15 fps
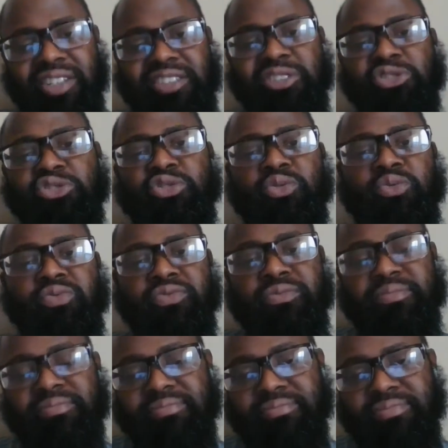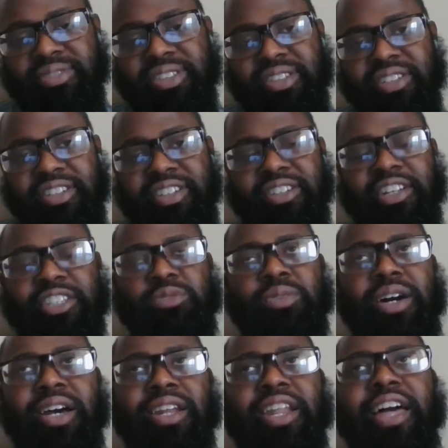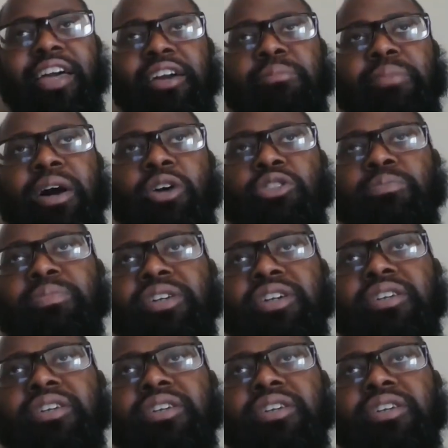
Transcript: he's the truth and that's what i like about him